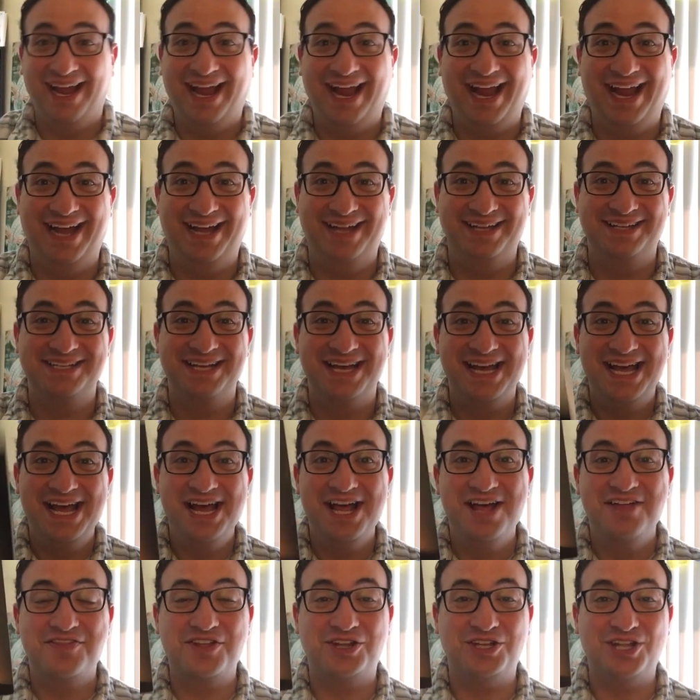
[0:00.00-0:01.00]
And
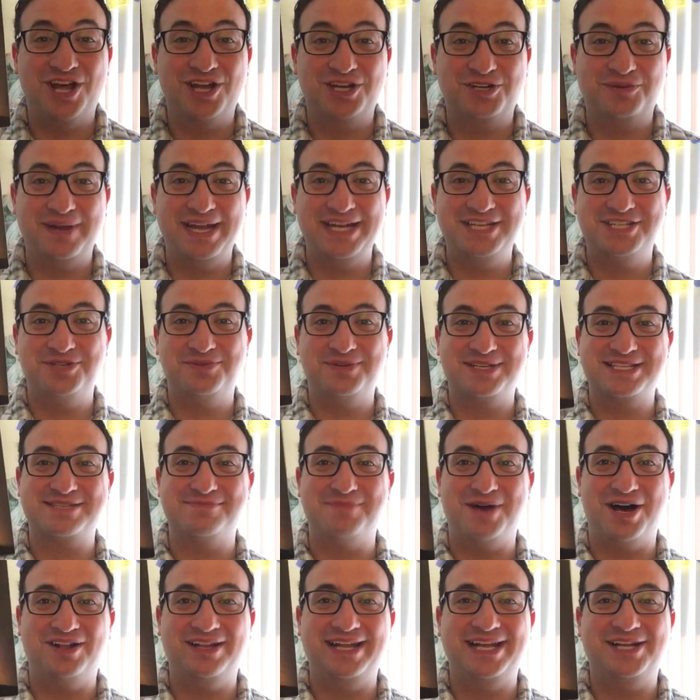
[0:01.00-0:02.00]
The Long Way to a
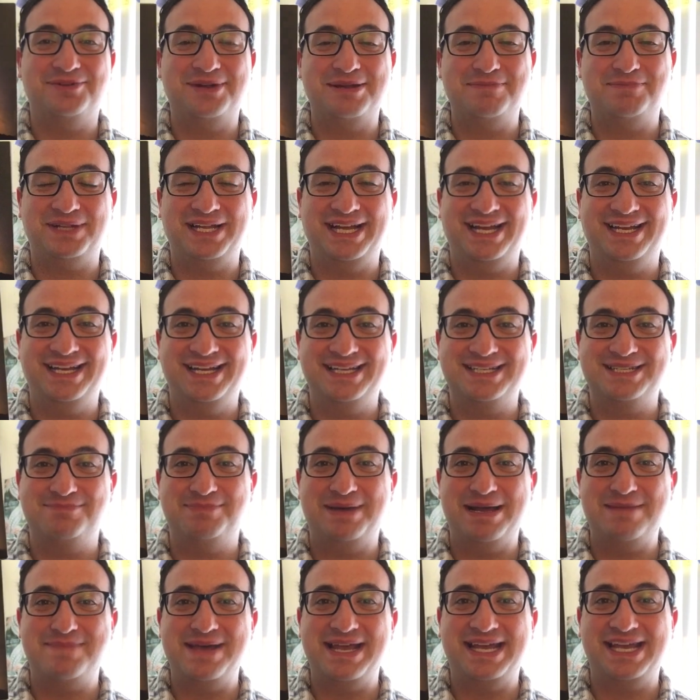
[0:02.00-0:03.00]
Small Angry Planet
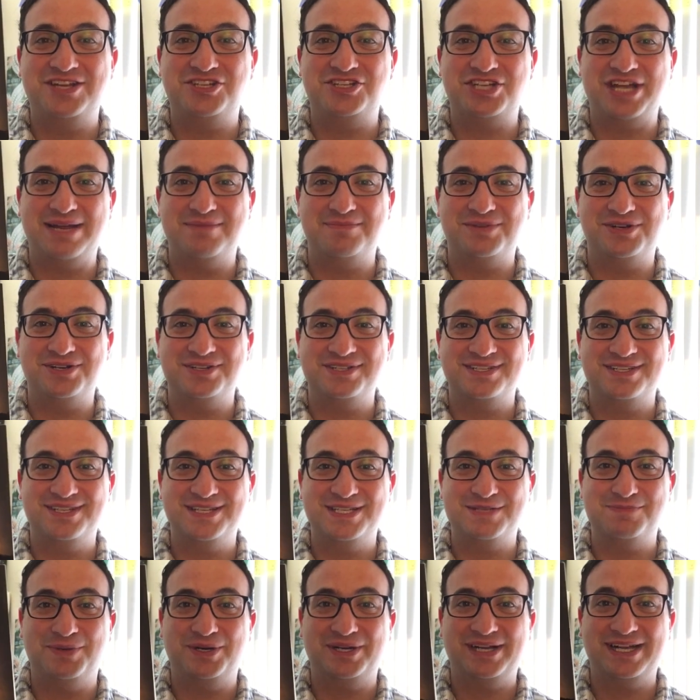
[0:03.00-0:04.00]
by Becky Chambers.
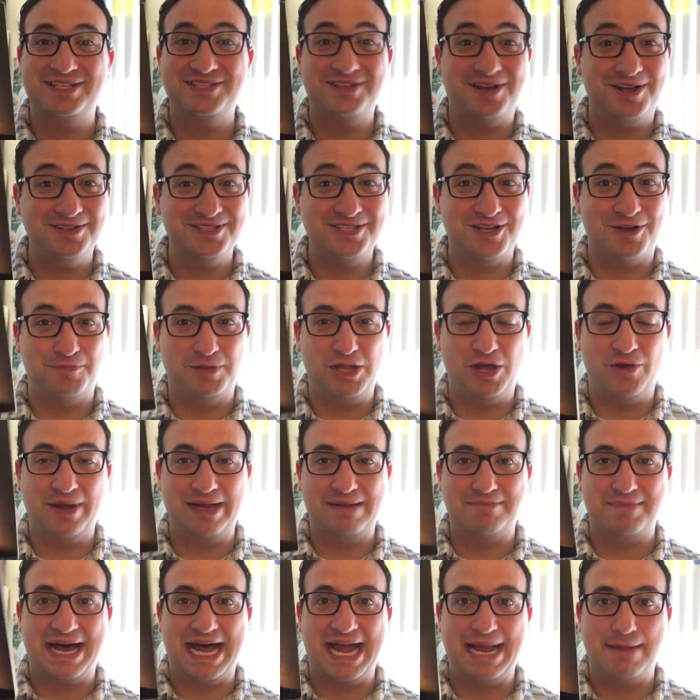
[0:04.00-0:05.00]
This book is also
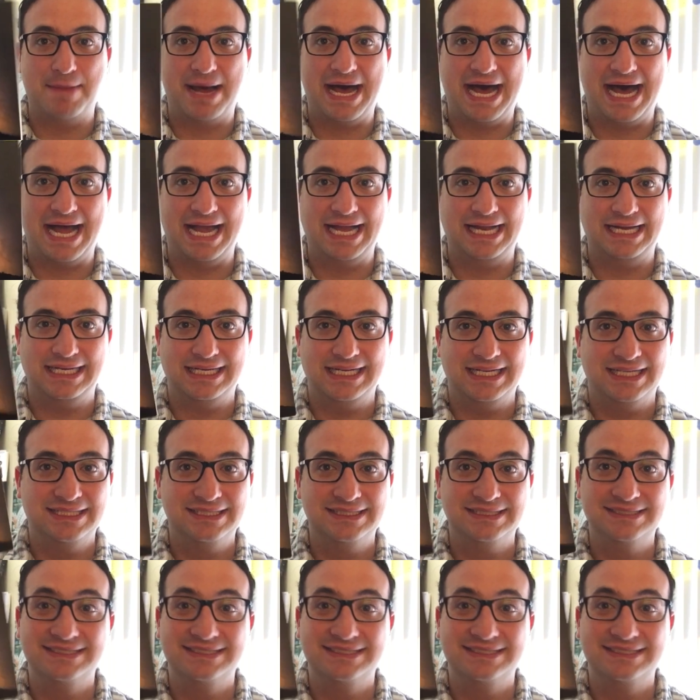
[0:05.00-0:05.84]
blowing my mind.